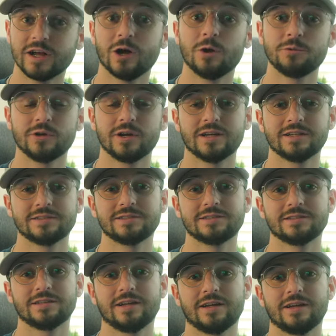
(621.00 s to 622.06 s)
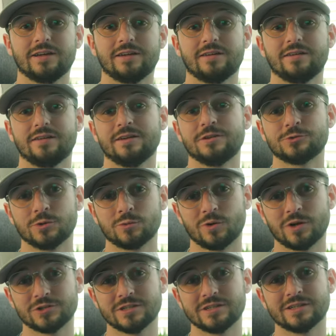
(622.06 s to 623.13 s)
yeah, I hope you guys enjoyed
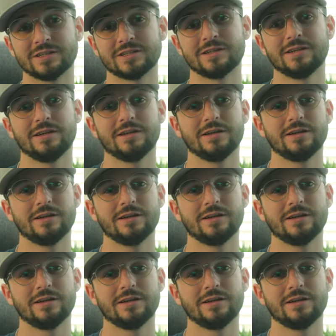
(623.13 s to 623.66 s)
watching